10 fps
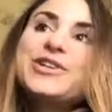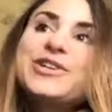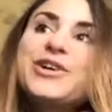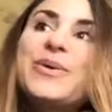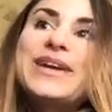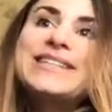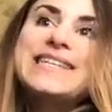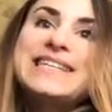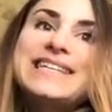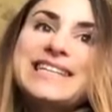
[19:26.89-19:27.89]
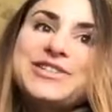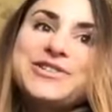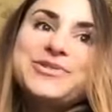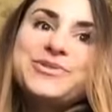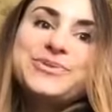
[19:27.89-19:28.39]
you're going to need
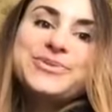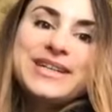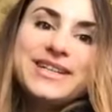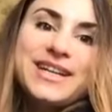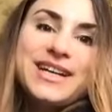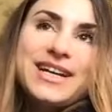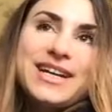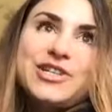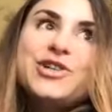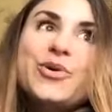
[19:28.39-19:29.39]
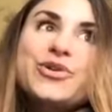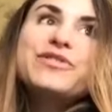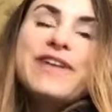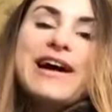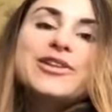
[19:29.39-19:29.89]
to show your
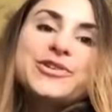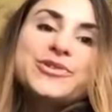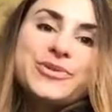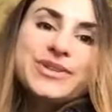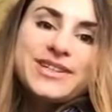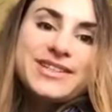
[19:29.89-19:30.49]
value